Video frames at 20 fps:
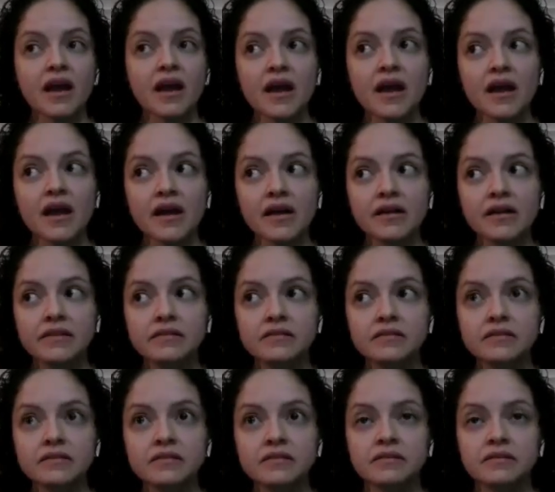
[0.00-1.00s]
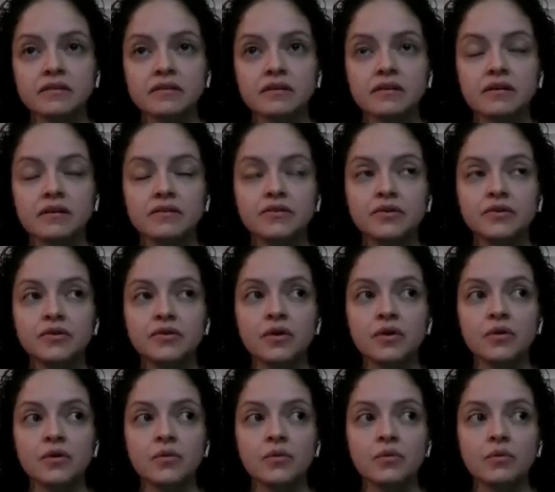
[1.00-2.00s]
And, you
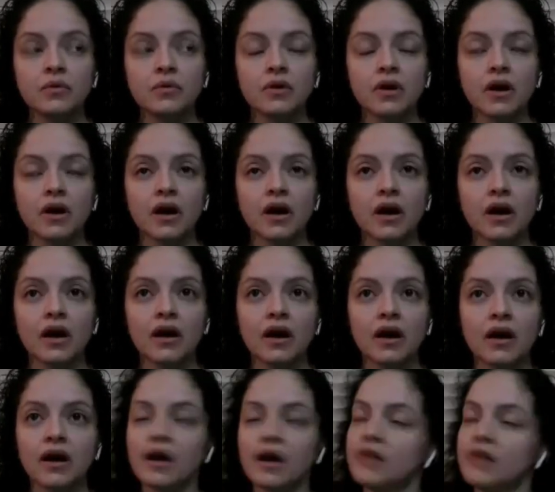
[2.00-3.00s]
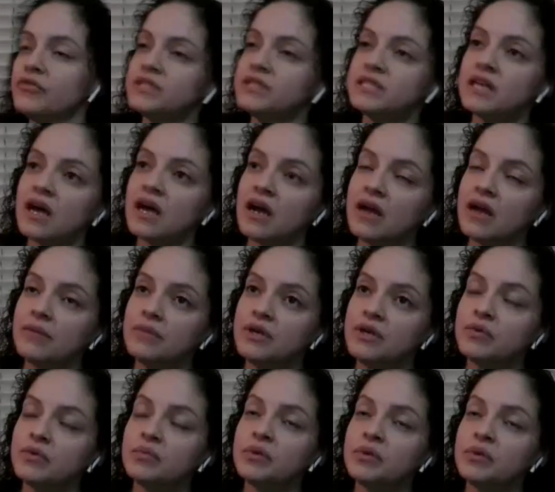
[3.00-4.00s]
know, every time
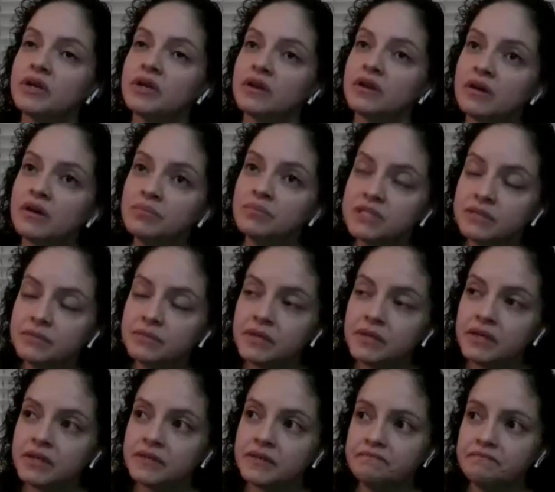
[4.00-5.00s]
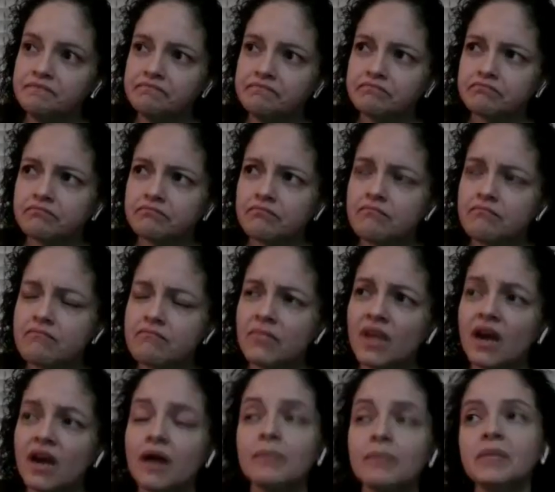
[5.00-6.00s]
he would bring it up to me,
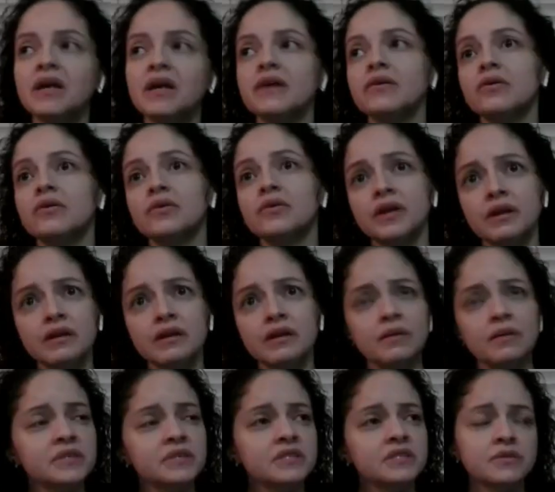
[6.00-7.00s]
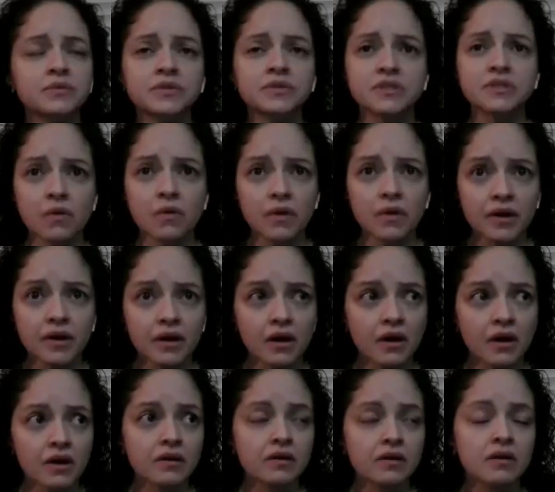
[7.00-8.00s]
I'm like, okay, let me see what's going
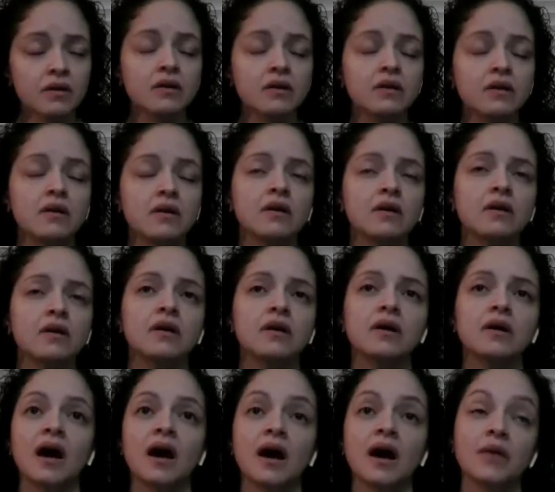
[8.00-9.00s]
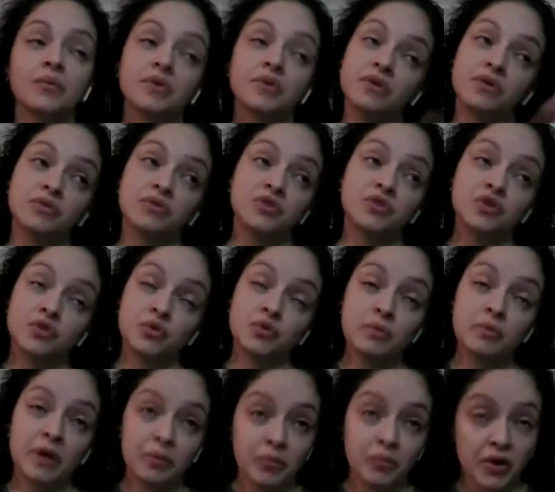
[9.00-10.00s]
on. I would go
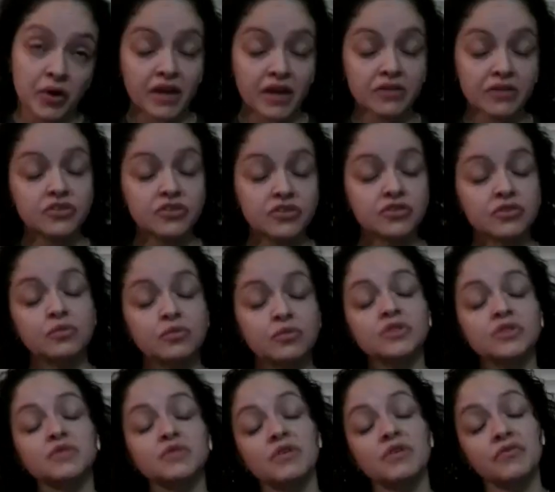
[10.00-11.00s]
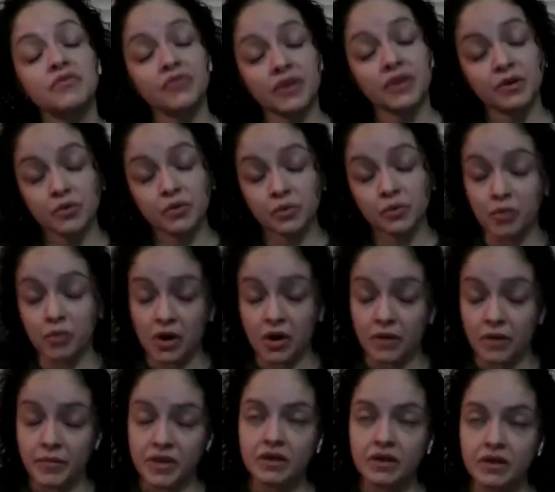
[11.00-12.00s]
to my branch, who was my friend who
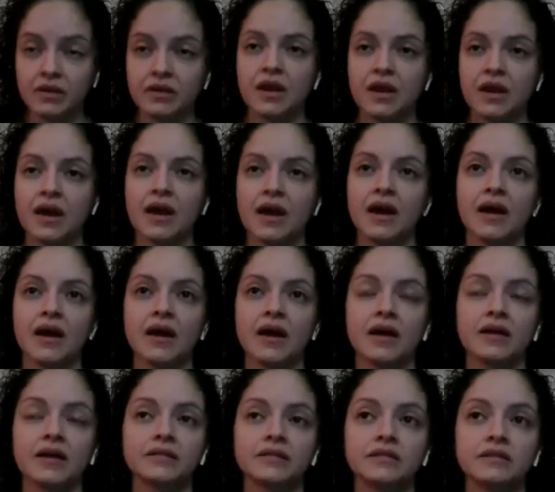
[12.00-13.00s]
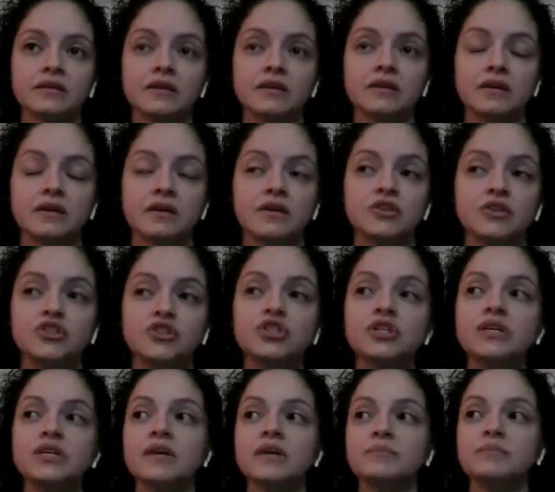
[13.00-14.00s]
brought me in, and
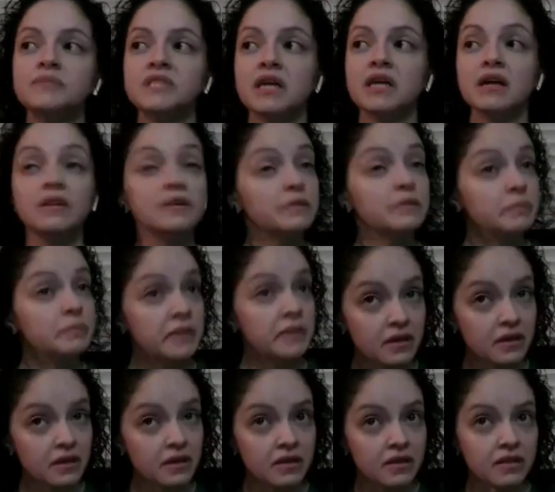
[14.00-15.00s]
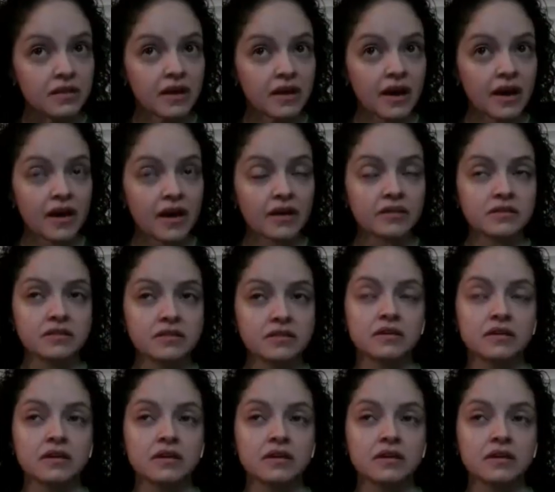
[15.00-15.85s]
she kept telling me that